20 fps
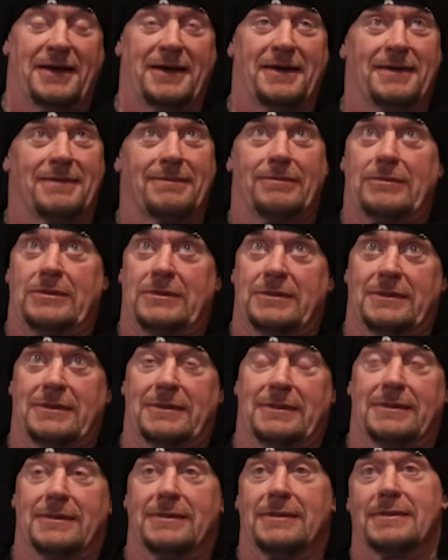Yeah, it does not
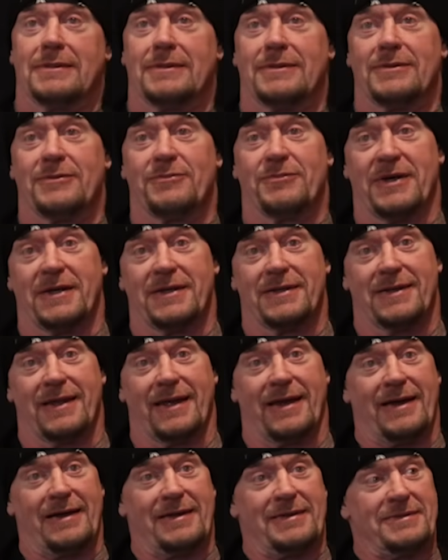age well. But
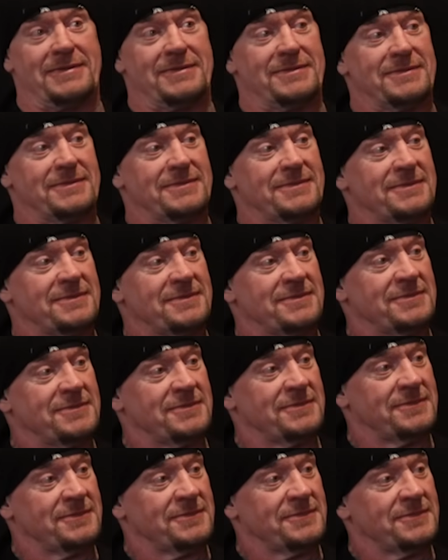yeah.
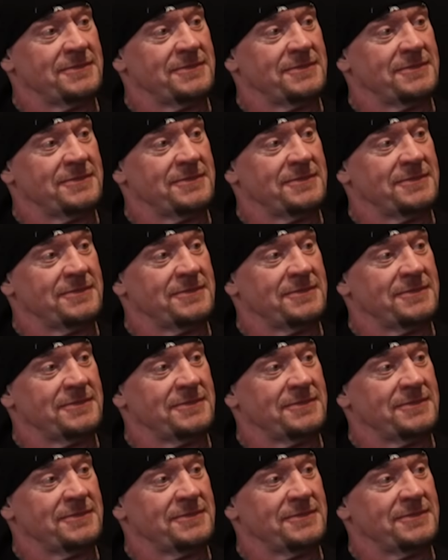Um,